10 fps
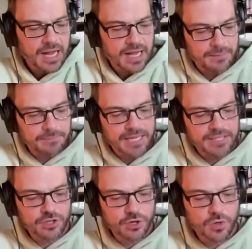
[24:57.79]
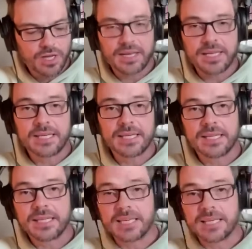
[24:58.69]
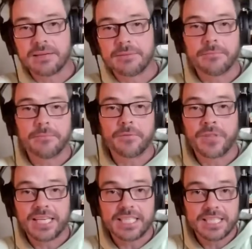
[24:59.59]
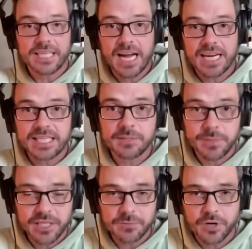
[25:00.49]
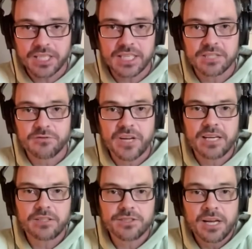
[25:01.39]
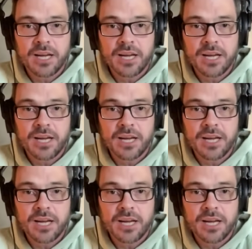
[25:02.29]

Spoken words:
And so in the 1990s, peace process fails,